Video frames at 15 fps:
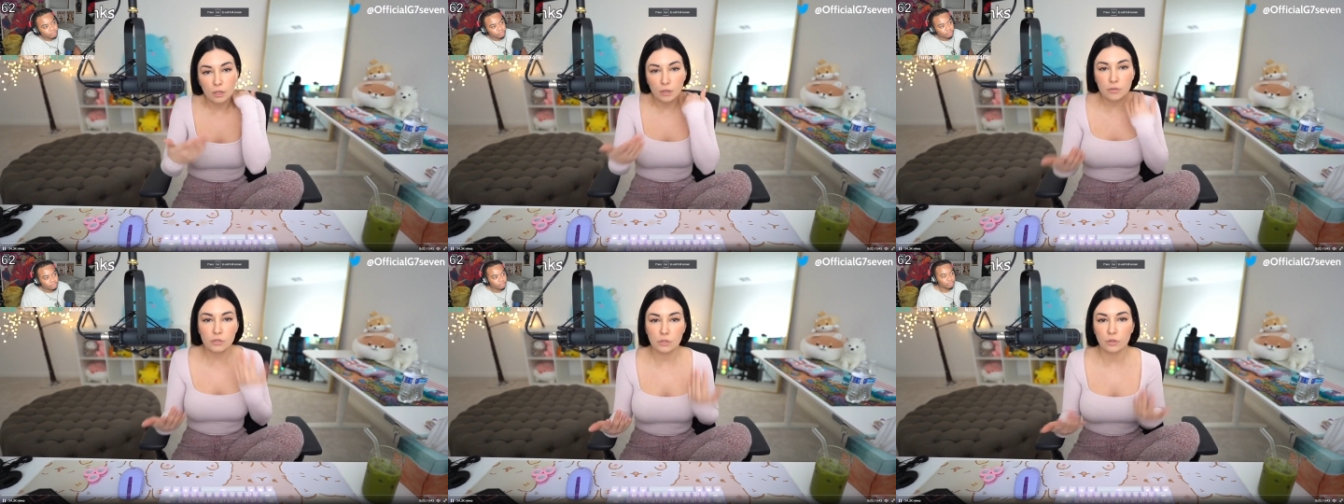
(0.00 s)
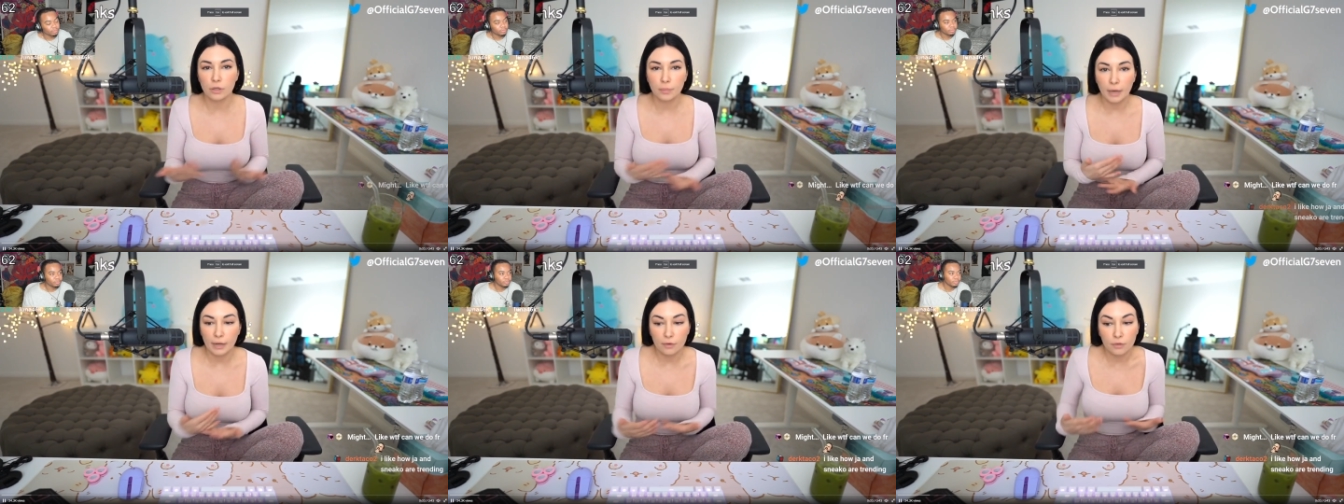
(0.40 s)
I'm
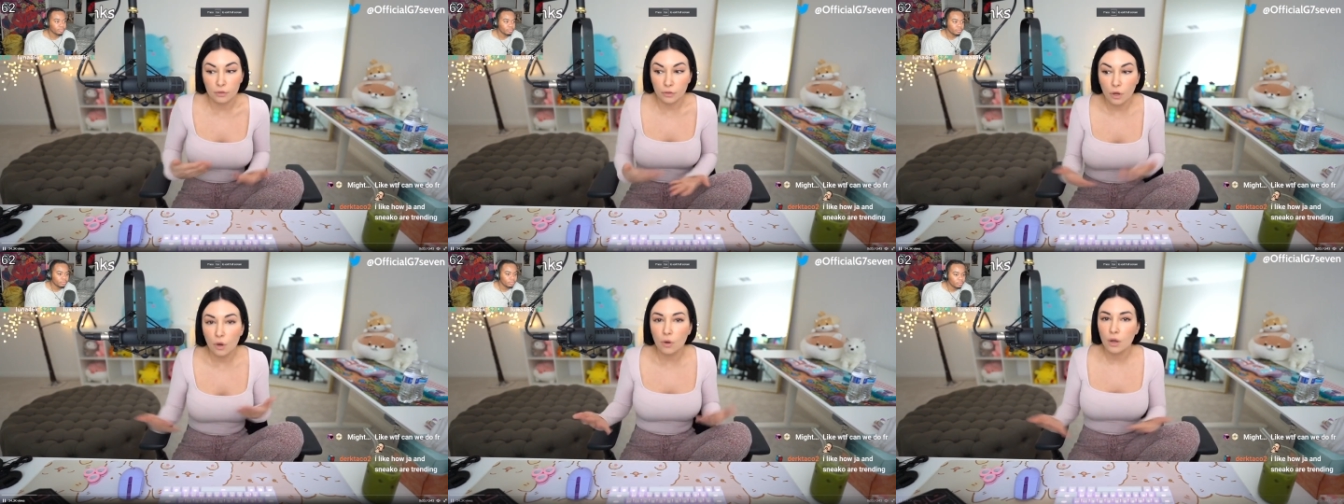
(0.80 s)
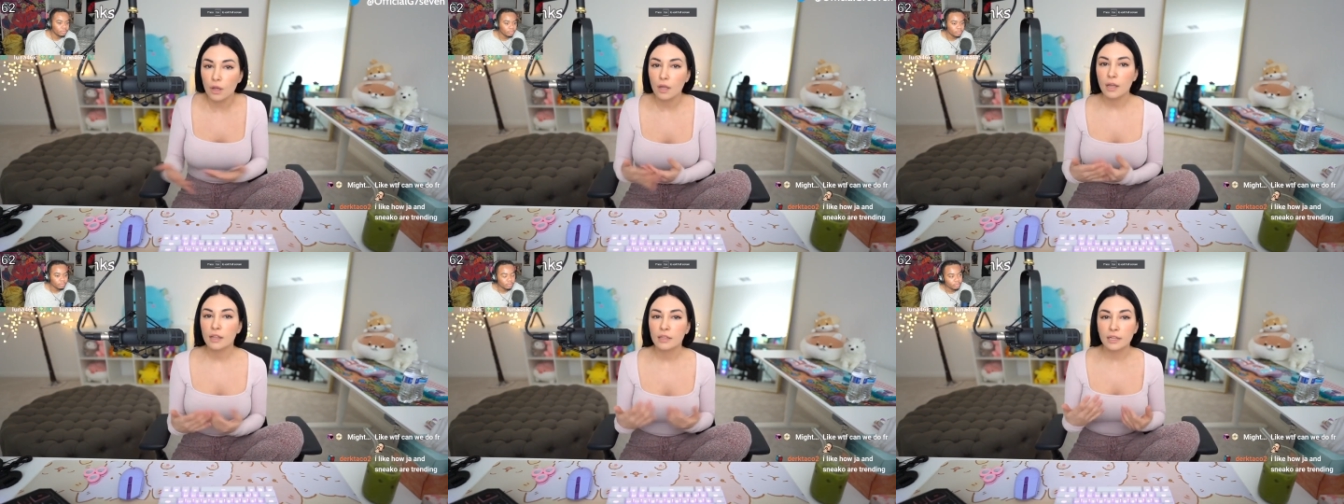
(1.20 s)
close to her, but I don't
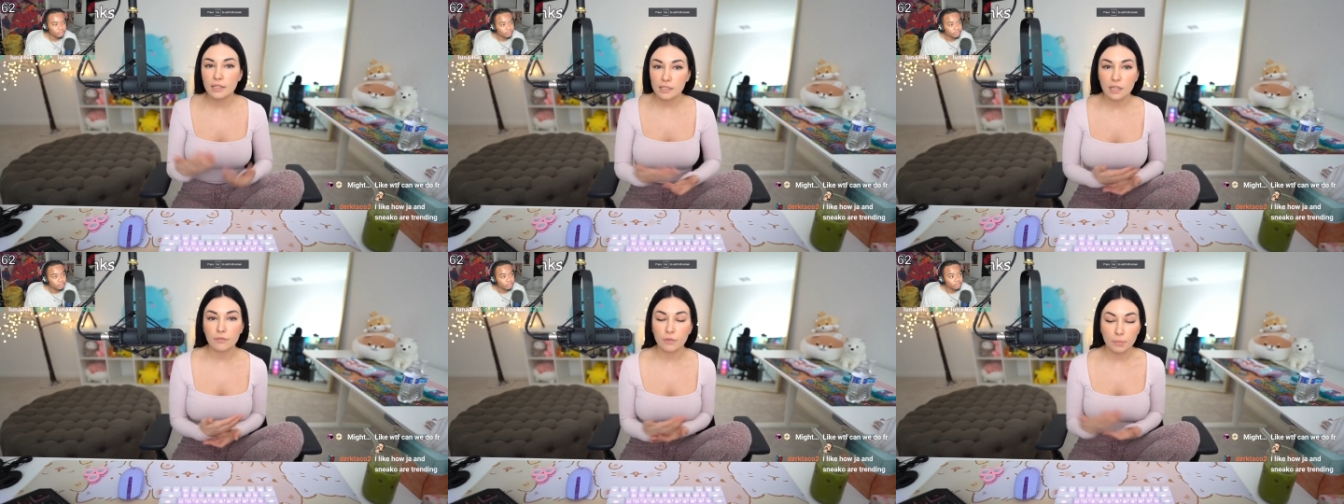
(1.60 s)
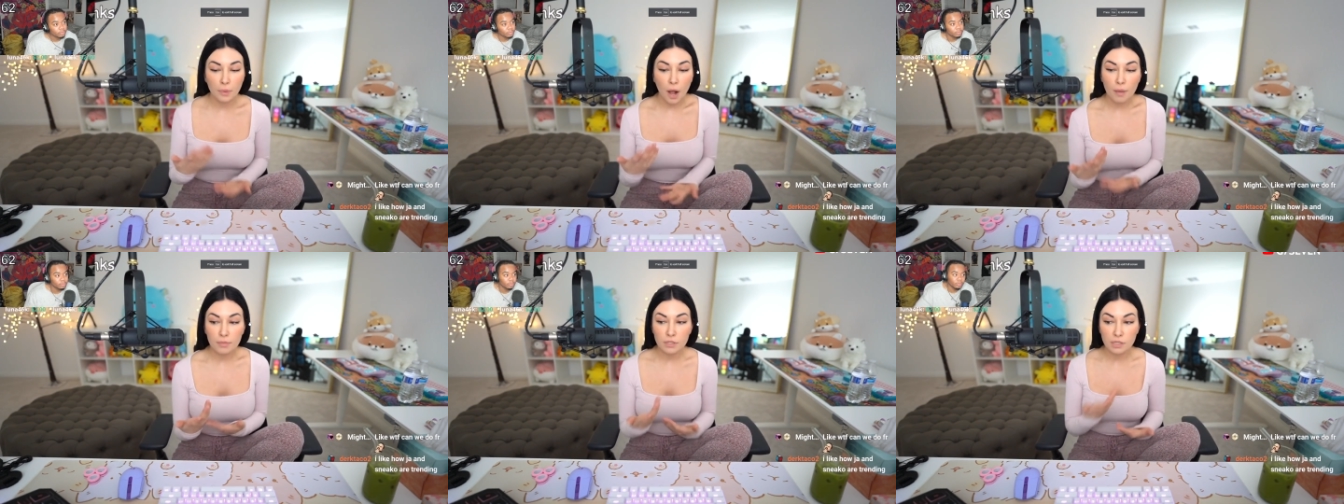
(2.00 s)
know the extent
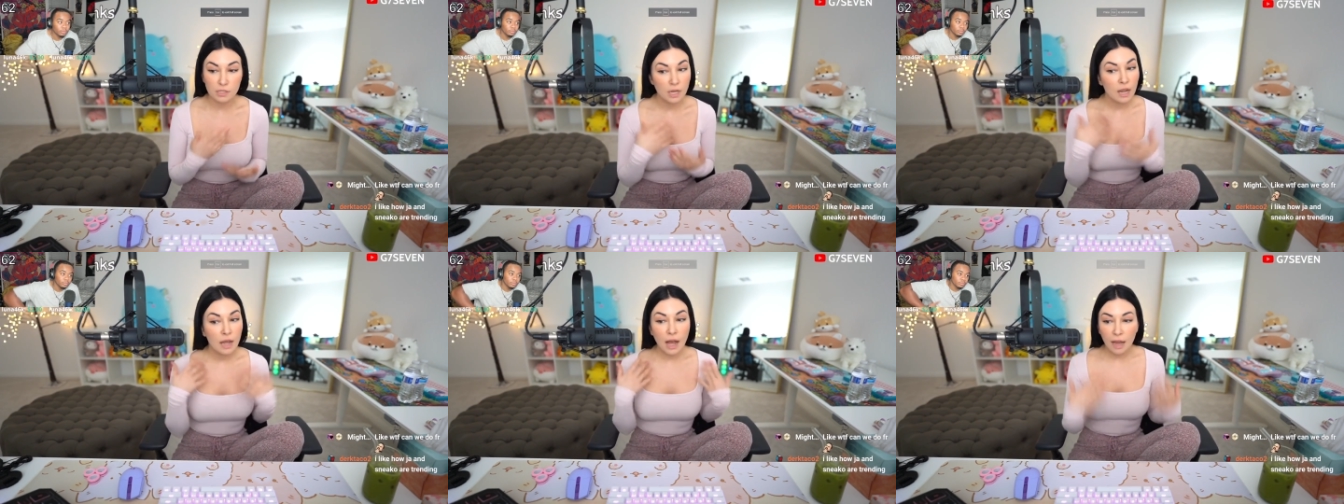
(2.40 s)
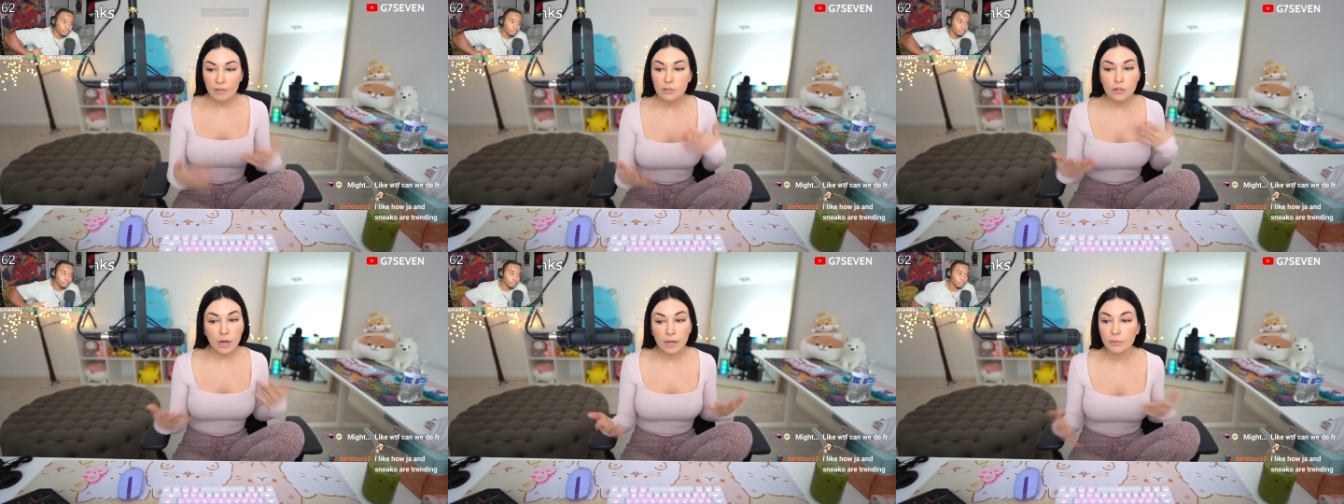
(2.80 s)
of her problems because
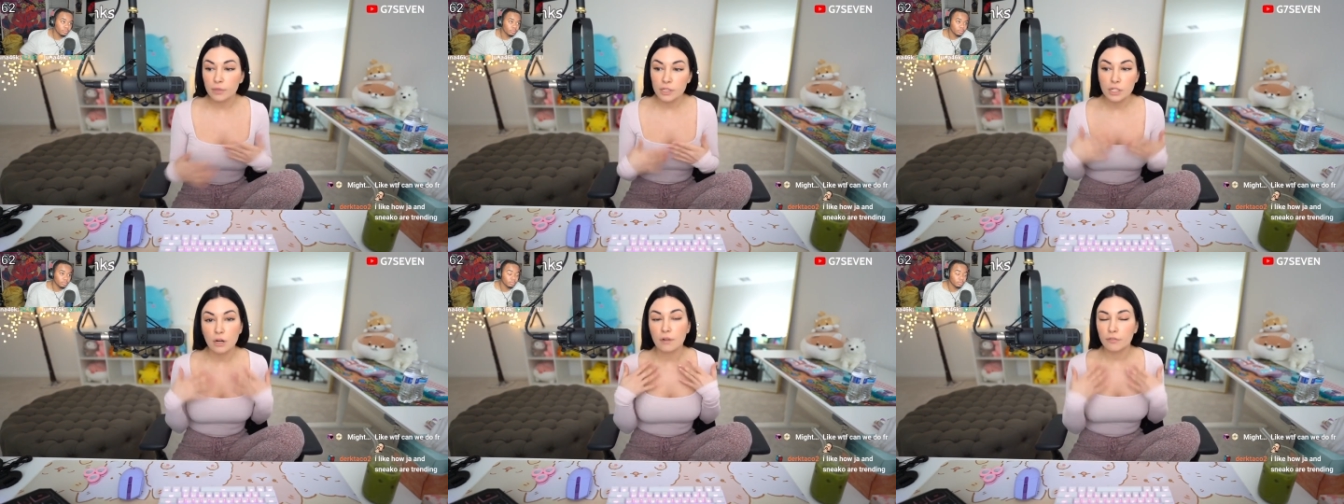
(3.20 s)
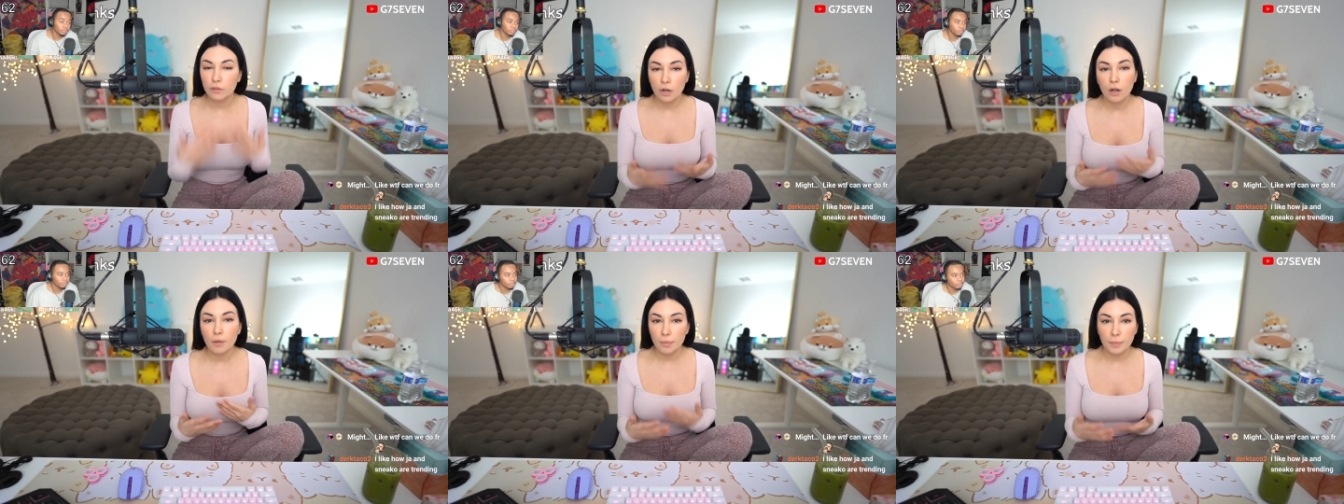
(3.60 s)
I've tried reaching
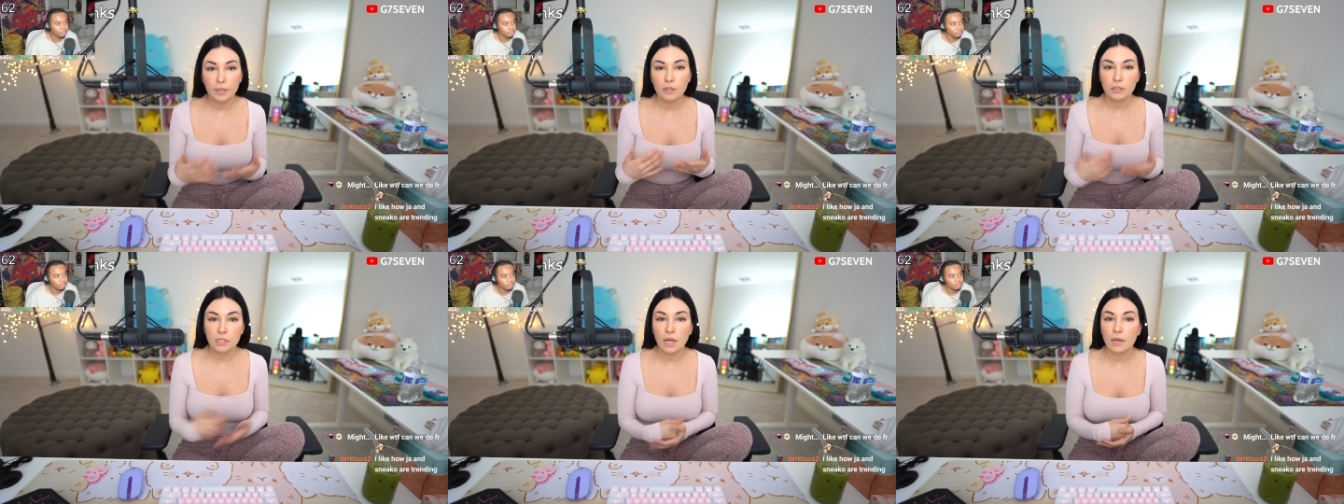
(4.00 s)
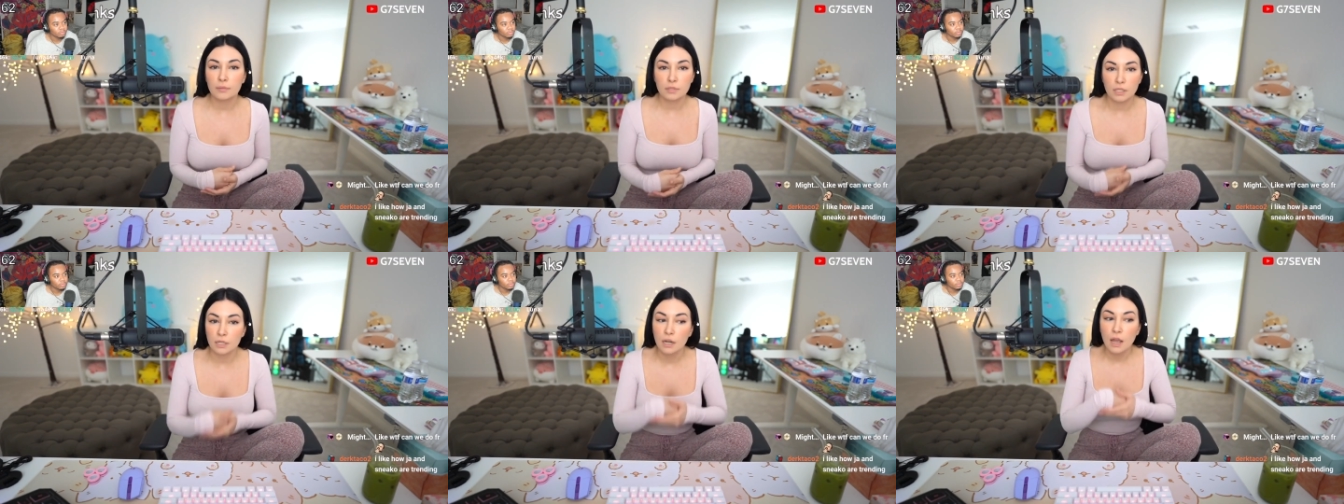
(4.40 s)
out for help a million
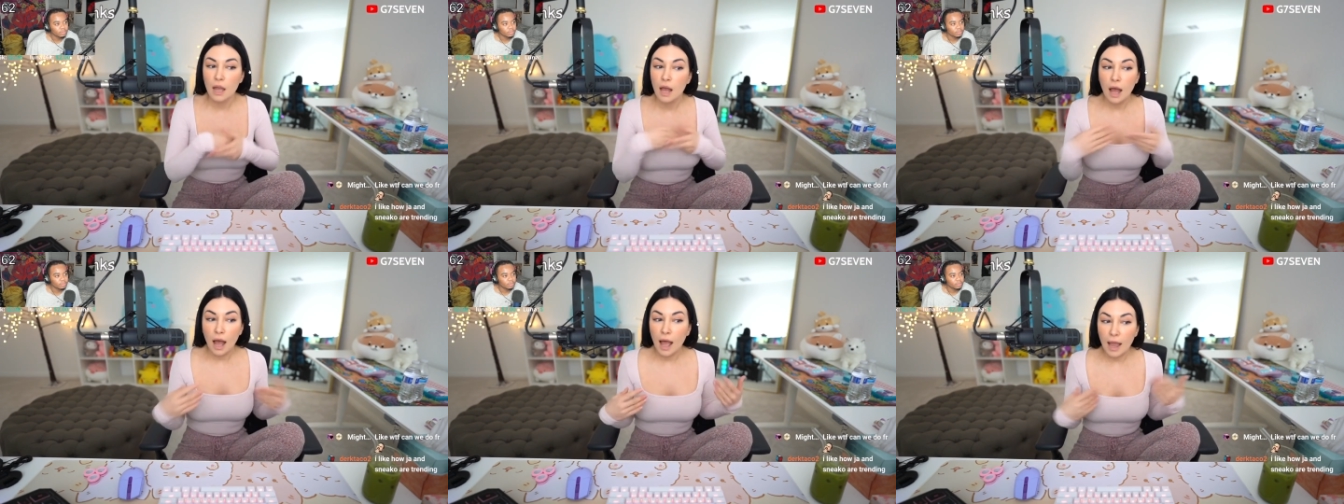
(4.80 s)
times and